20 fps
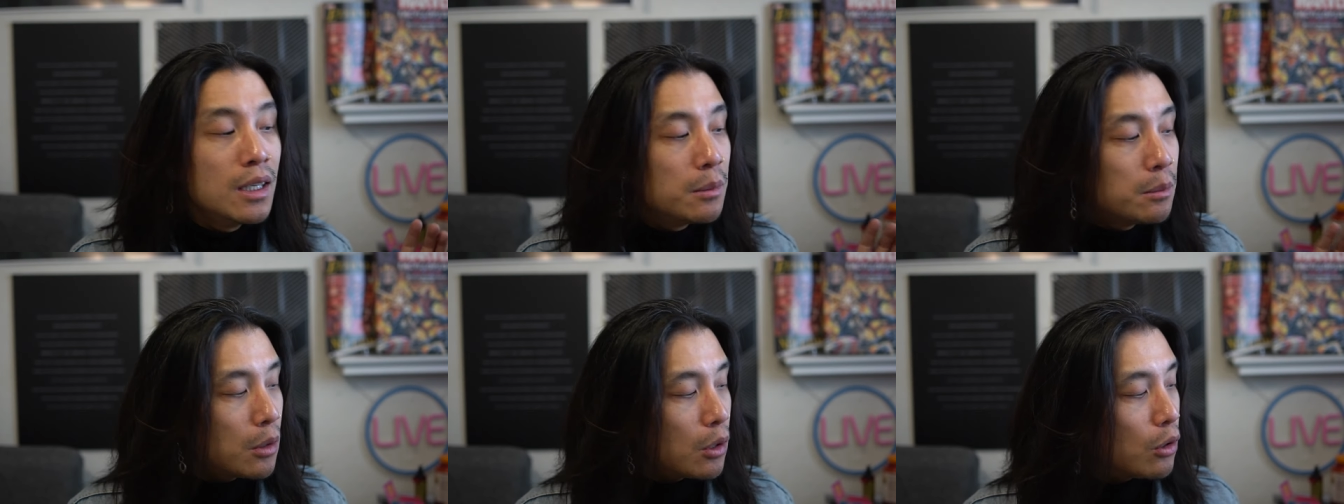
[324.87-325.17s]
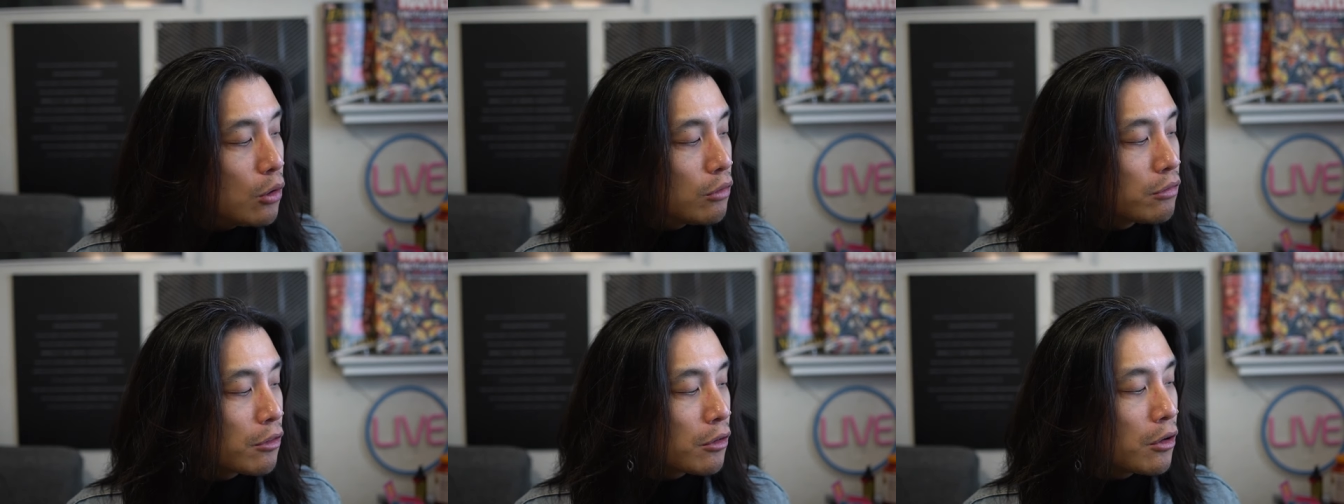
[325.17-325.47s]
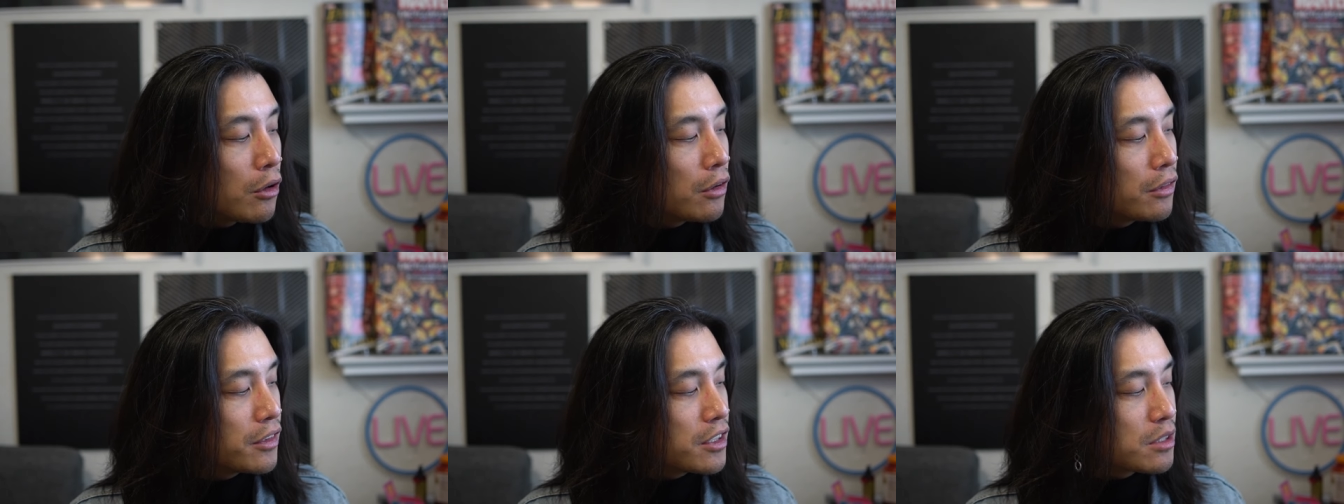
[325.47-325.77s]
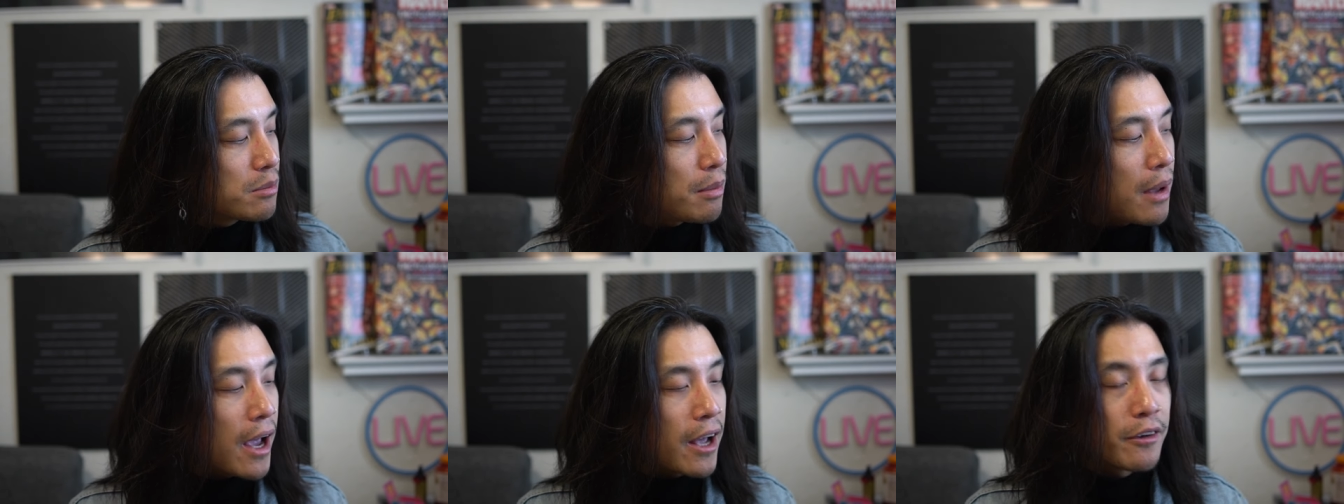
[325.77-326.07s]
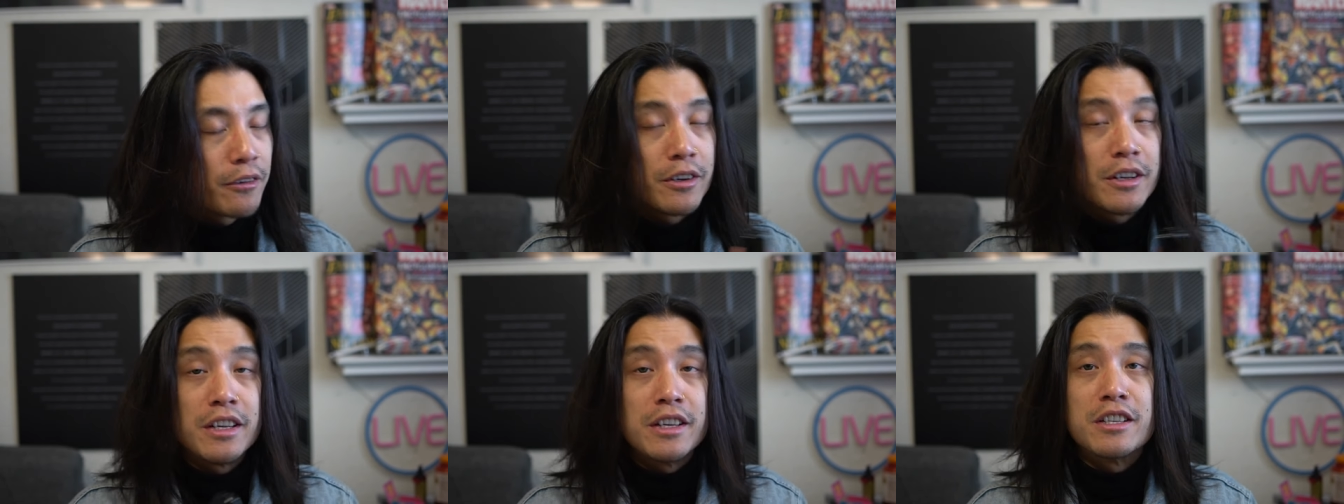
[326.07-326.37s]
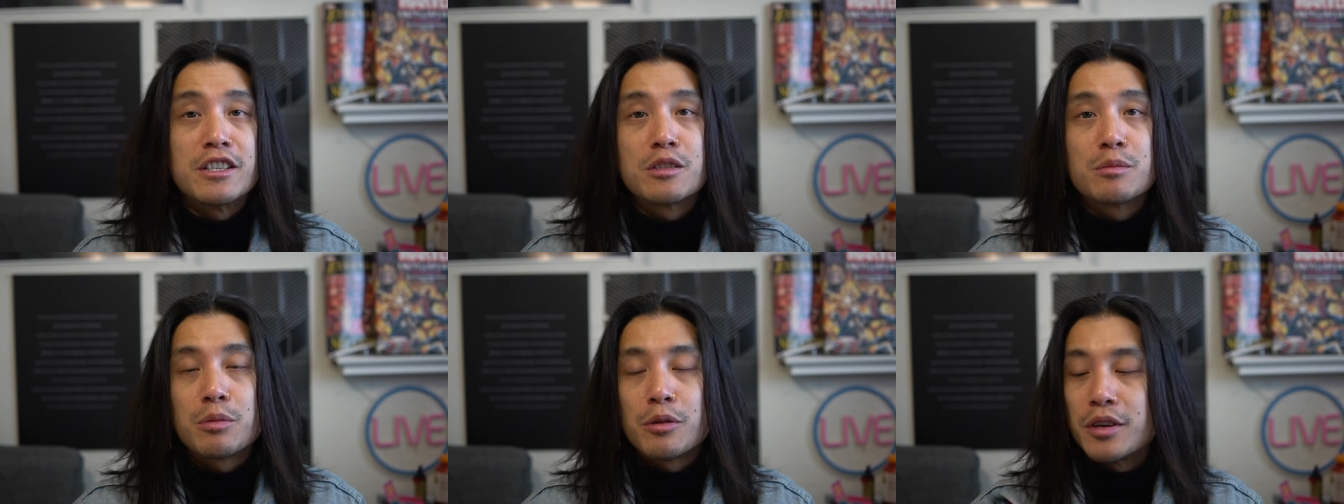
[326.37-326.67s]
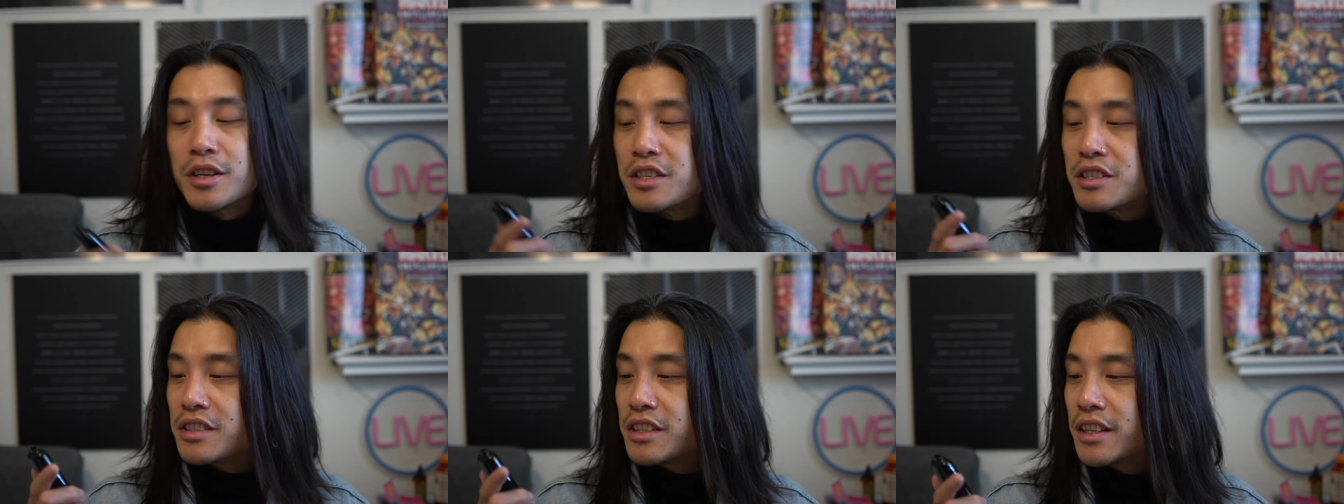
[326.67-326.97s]
But overall, this battery is
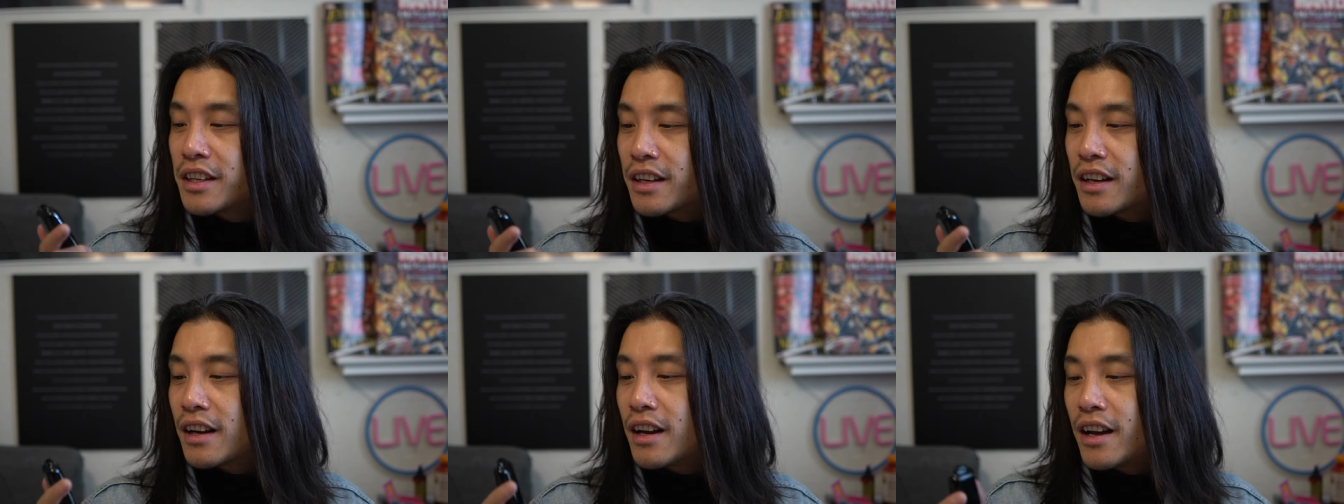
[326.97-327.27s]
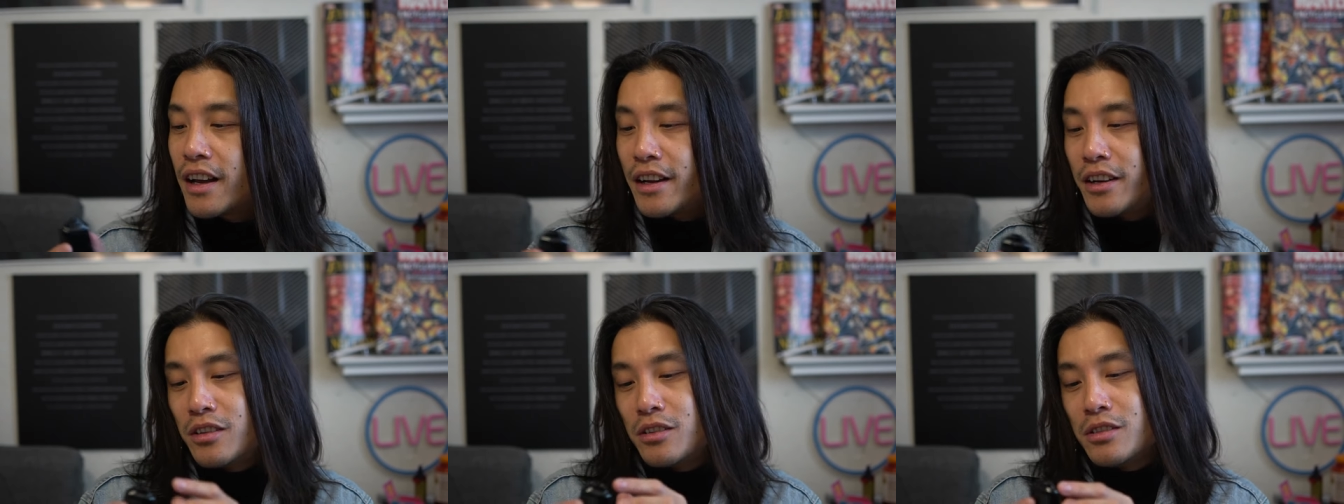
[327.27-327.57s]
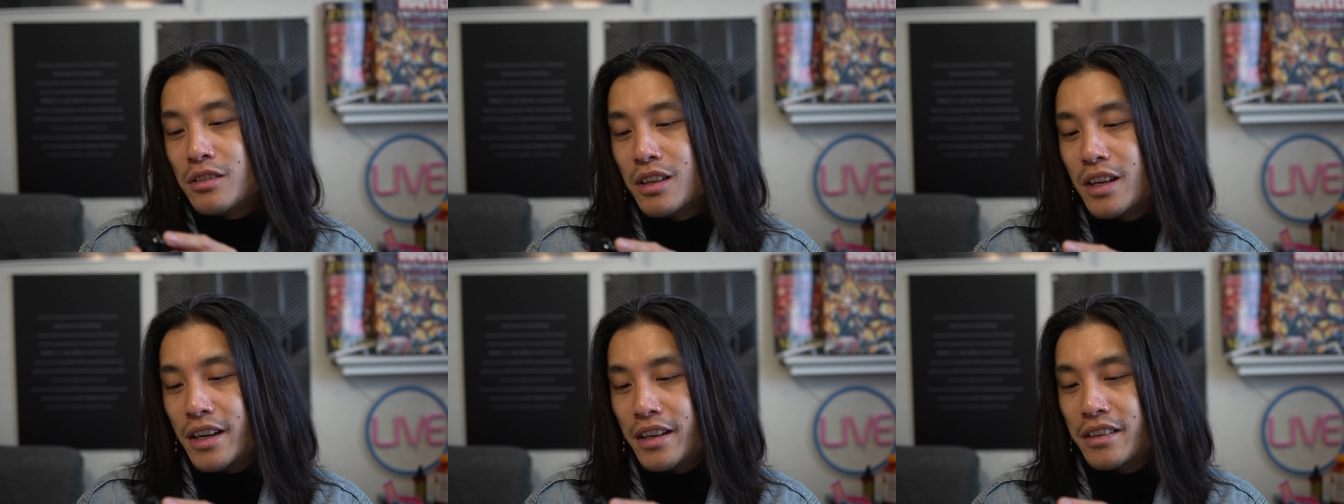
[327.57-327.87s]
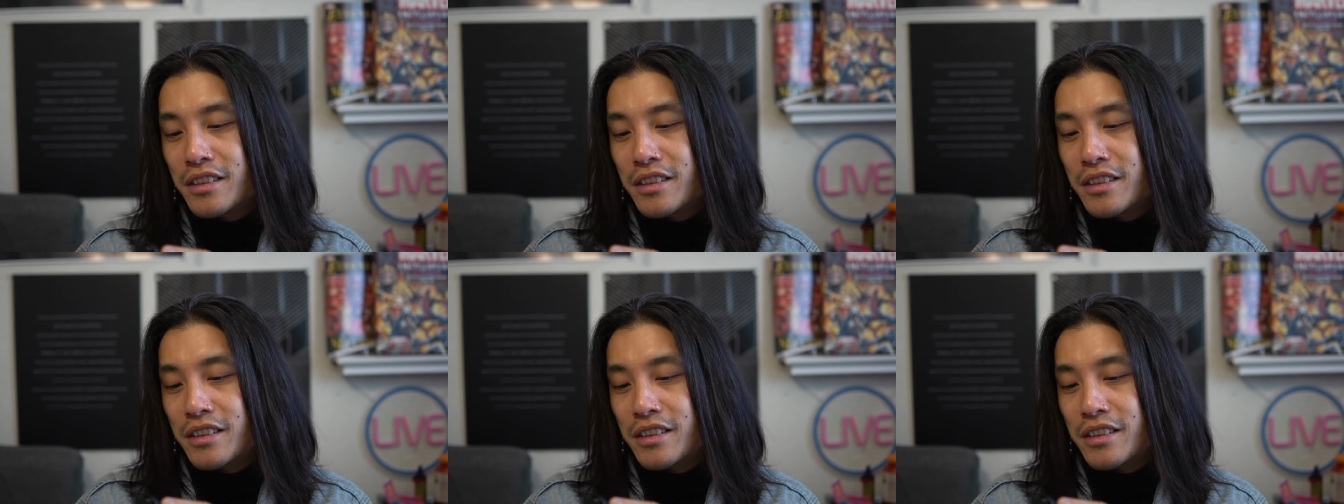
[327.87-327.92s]
pretty sick. I ain't gonna lie.